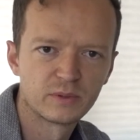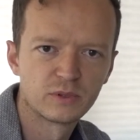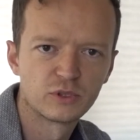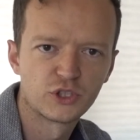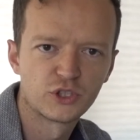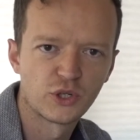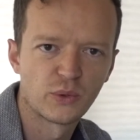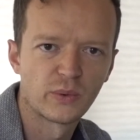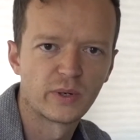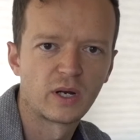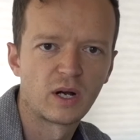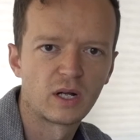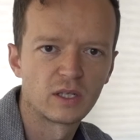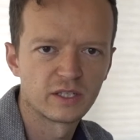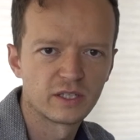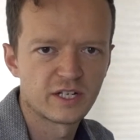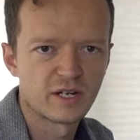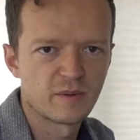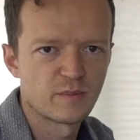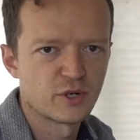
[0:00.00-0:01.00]
showing all
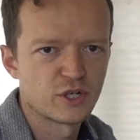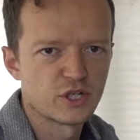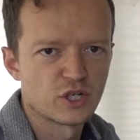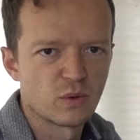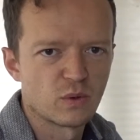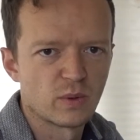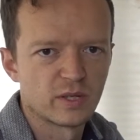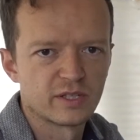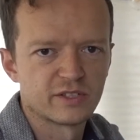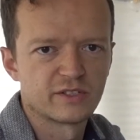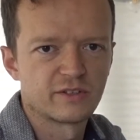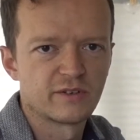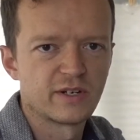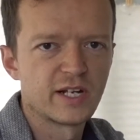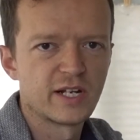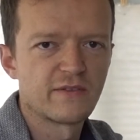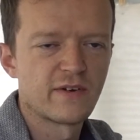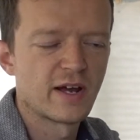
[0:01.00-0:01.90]
the temperature on one screen.